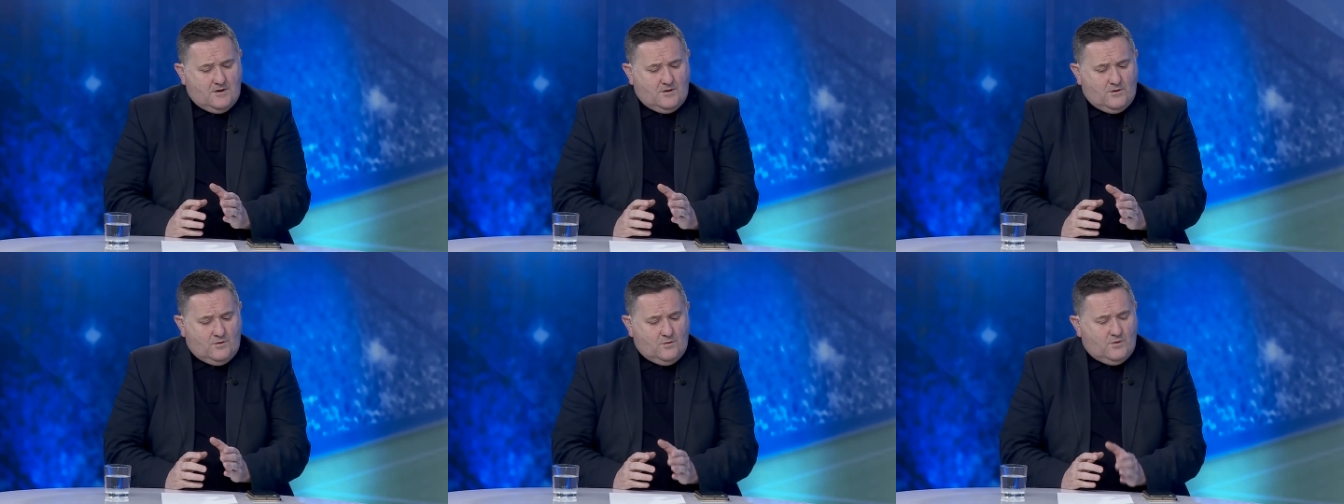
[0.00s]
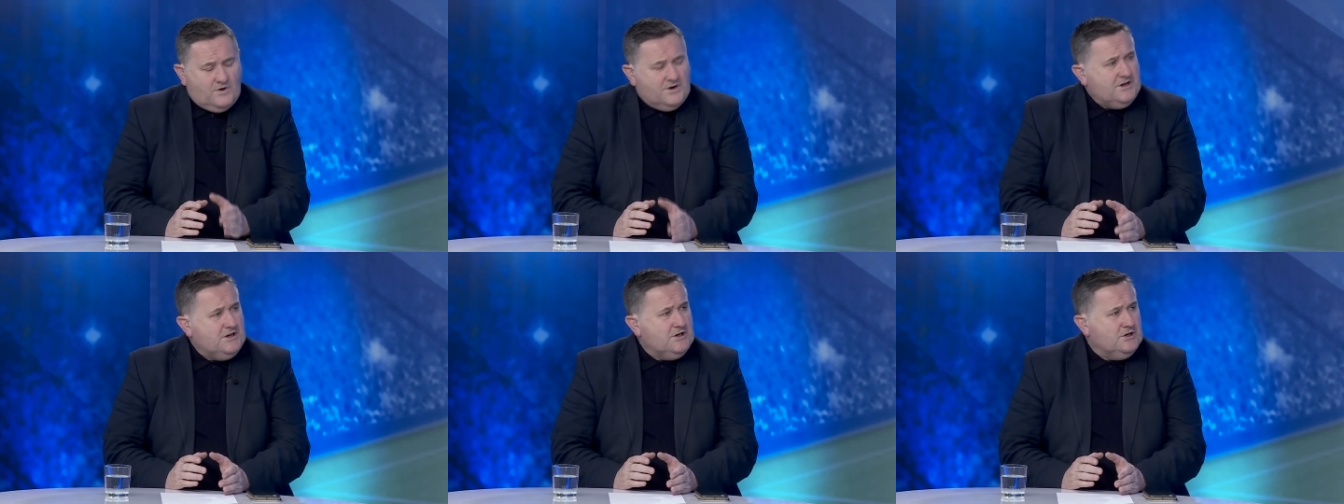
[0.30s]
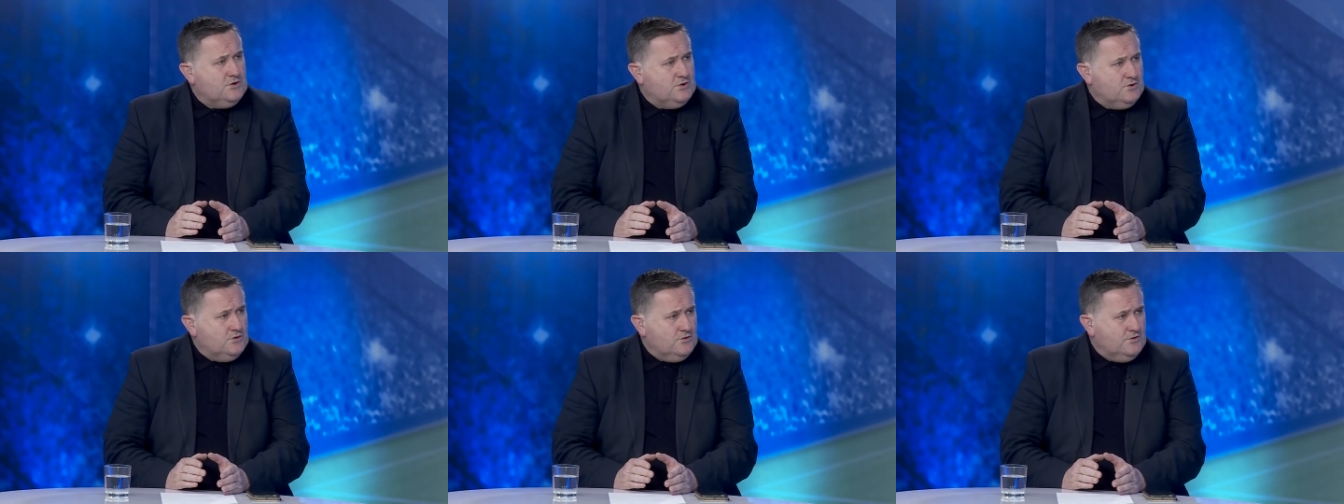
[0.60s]
What do you
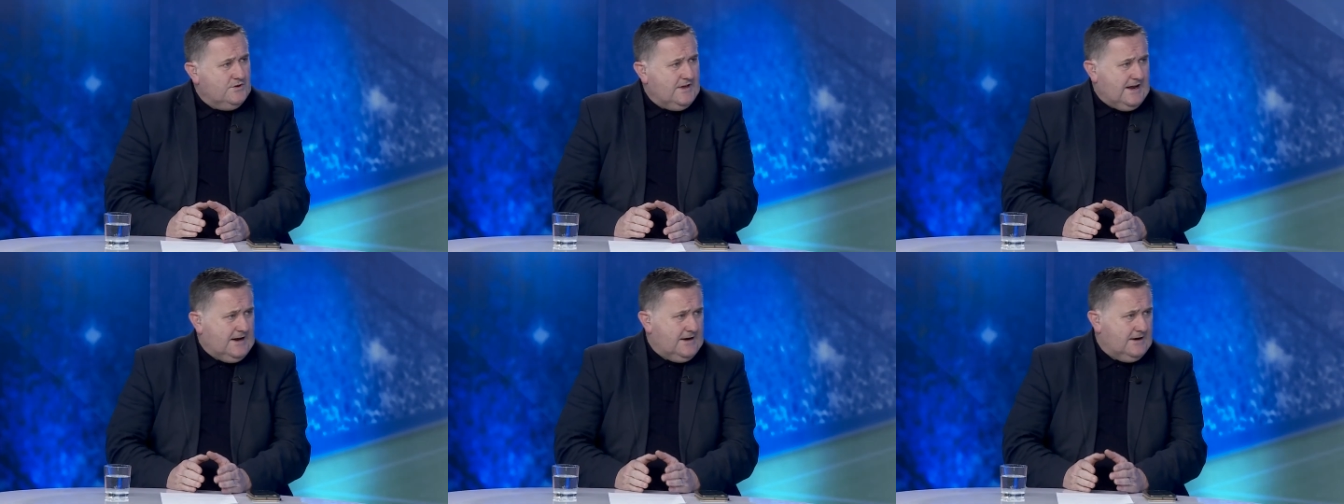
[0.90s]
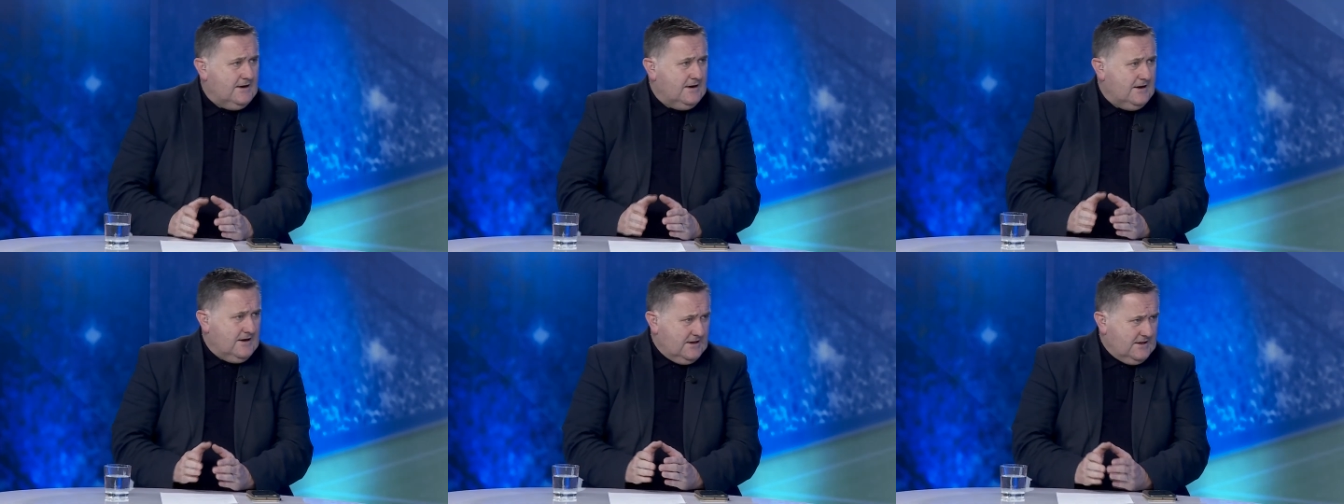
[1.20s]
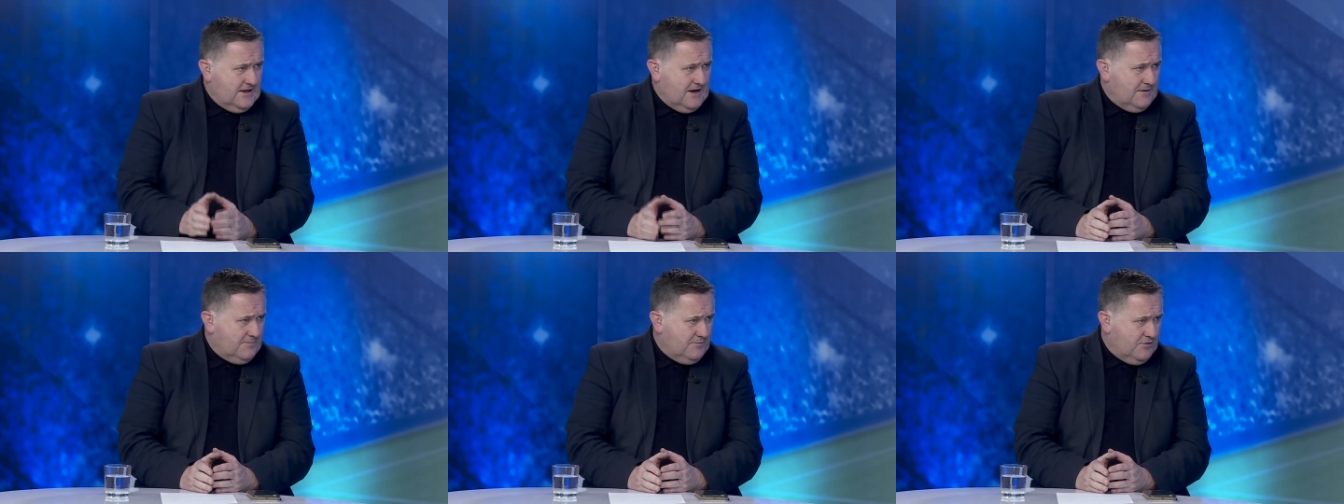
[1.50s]
do then at
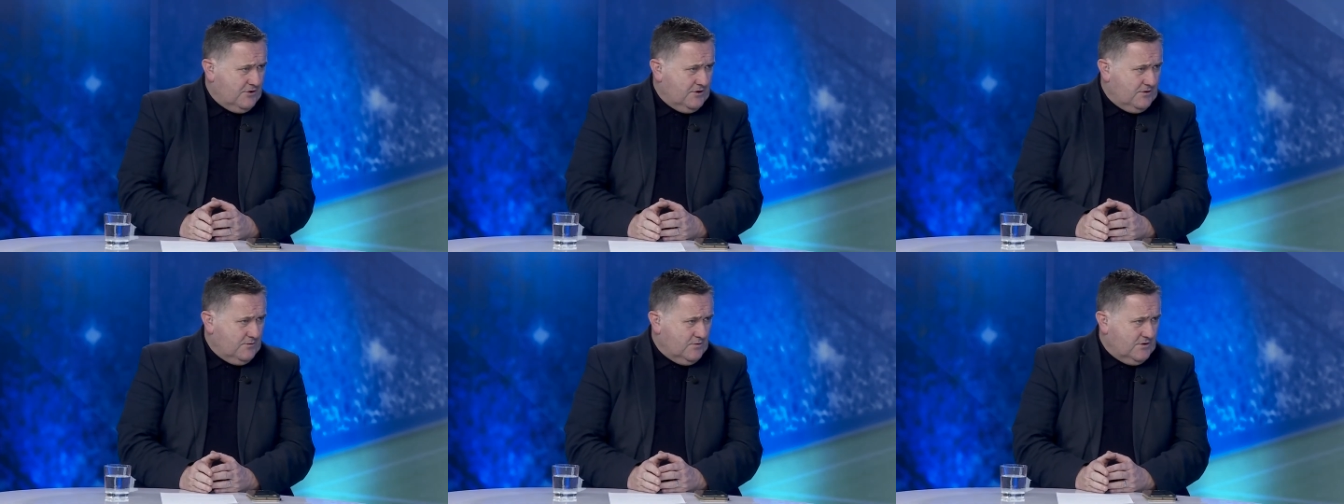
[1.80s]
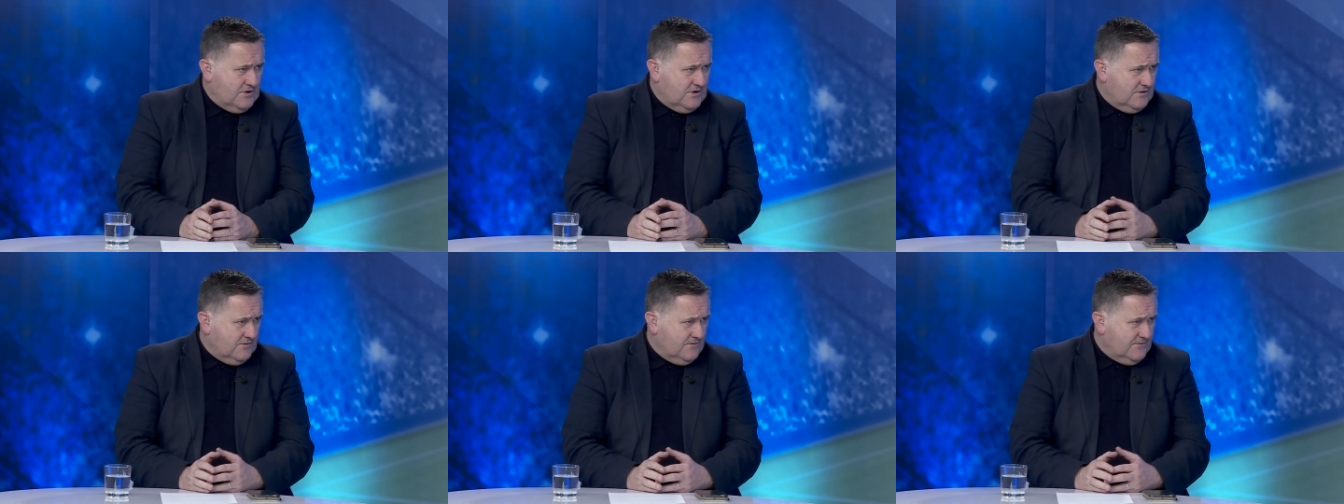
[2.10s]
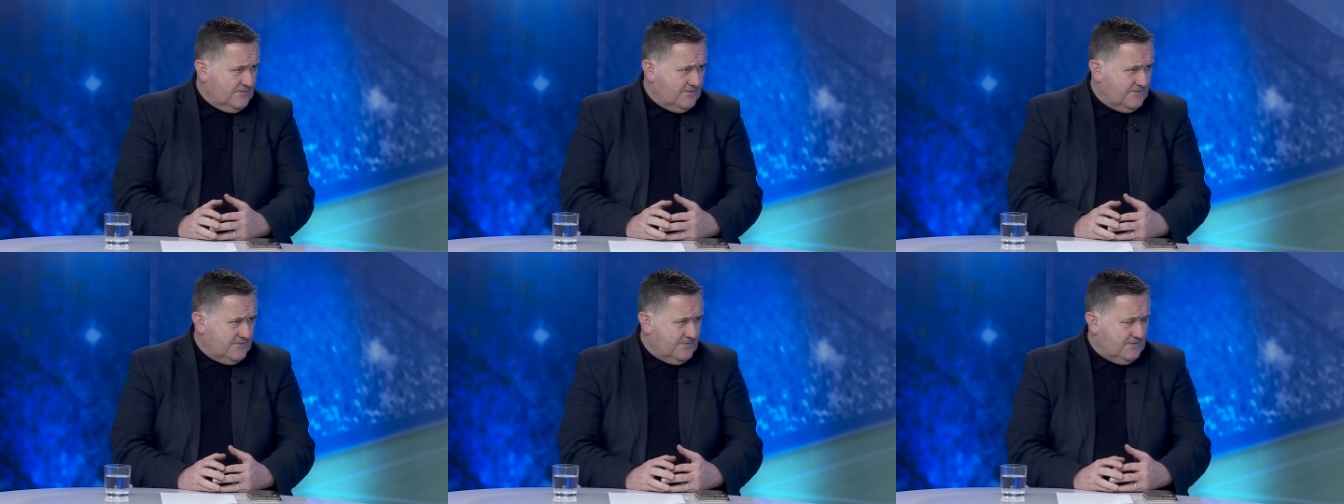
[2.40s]
that point when
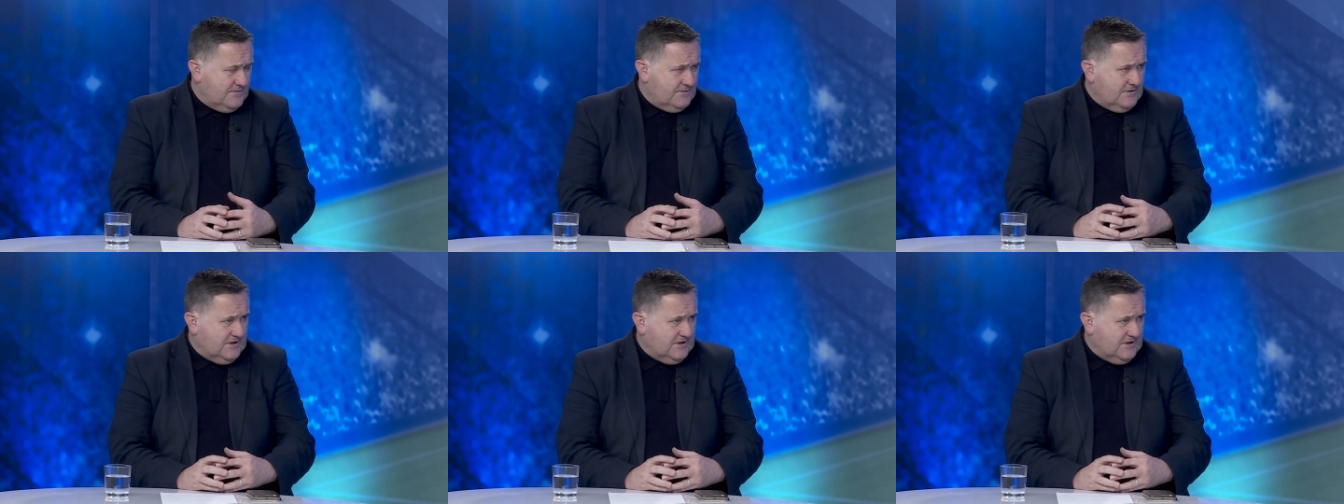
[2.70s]
you've